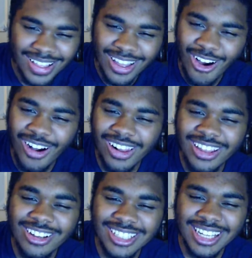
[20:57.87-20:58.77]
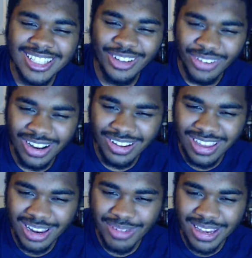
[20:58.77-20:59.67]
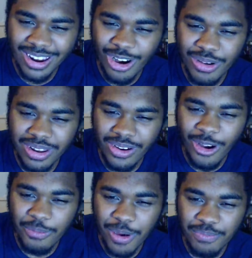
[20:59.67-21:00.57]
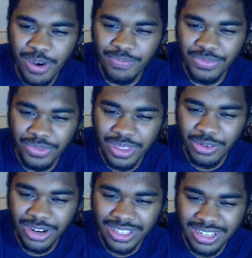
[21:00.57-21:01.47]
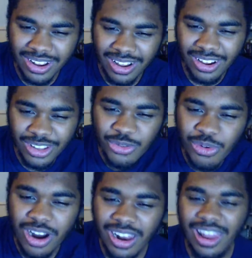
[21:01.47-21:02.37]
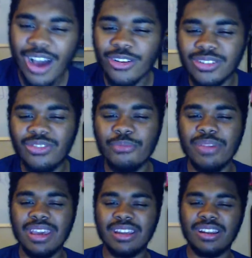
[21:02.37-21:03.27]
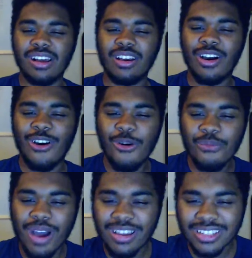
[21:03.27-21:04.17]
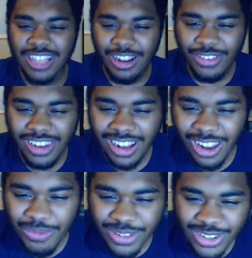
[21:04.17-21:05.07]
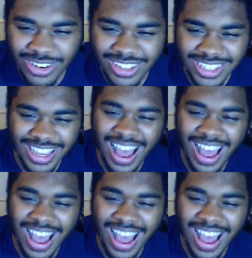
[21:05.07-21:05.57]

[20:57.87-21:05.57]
Uncle Yuchi has something to do. Can you make it home on your own, Punpun? What is it? You want allowance for making it at home by yourself, you little opportunities?